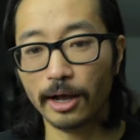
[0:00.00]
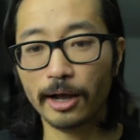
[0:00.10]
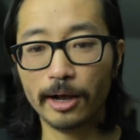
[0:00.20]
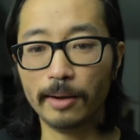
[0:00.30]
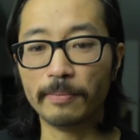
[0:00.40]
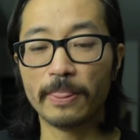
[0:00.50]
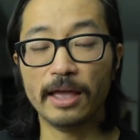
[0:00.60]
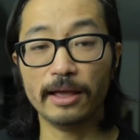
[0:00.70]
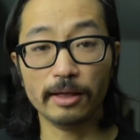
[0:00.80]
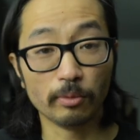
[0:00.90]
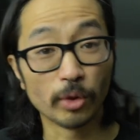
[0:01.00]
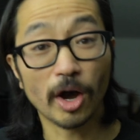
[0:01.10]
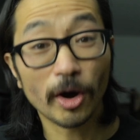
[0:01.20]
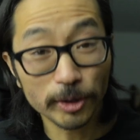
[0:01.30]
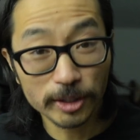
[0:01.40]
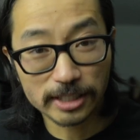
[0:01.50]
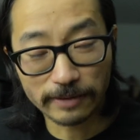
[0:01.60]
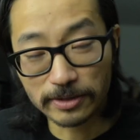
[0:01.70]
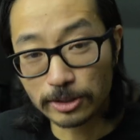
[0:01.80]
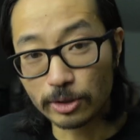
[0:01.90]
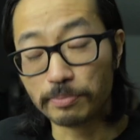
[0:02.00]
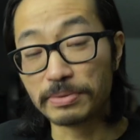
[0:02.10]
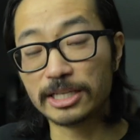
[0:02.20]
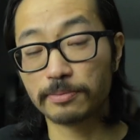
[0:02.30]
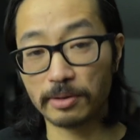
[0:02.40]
with 172 beats